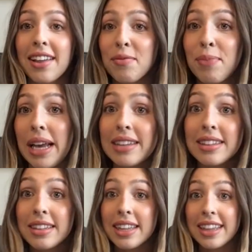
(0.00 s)

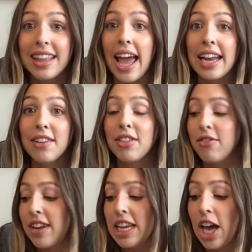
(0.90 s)
basically the end of the
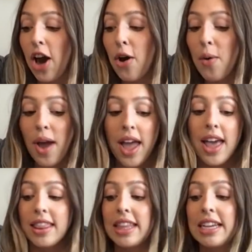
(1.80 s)
video.
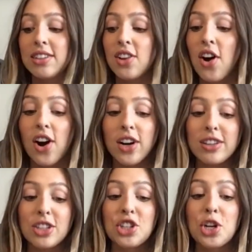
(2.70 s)
These are
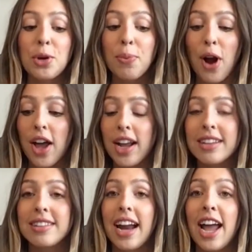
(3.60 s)
the two products
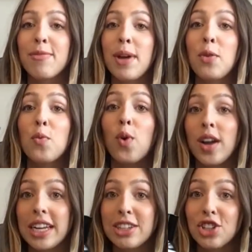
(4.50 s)
that I've been
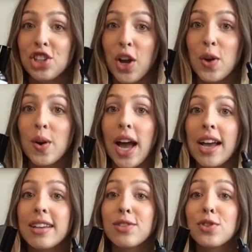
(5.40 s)
wanting to show you
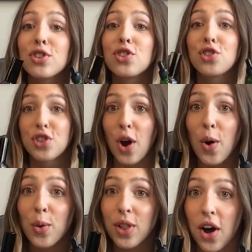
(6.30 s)
guys for so
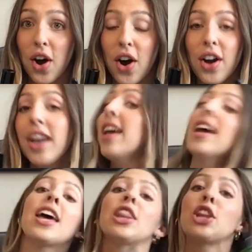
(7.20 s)
long.
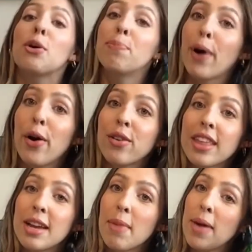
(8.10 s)
They're both
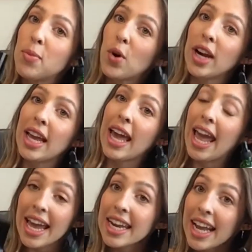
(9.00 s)
in my morning
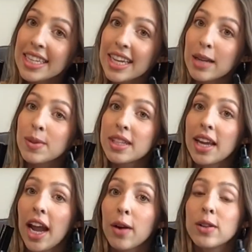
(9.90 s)
and nighttime
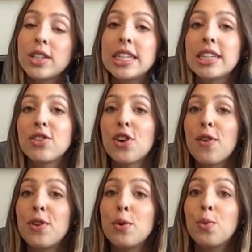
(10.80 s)
skincare routine, so if
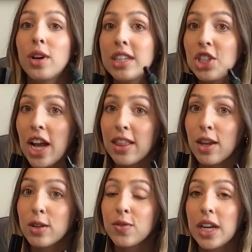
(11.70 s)
you want to check
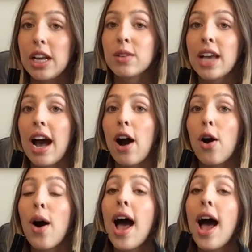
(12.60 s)
those videos out,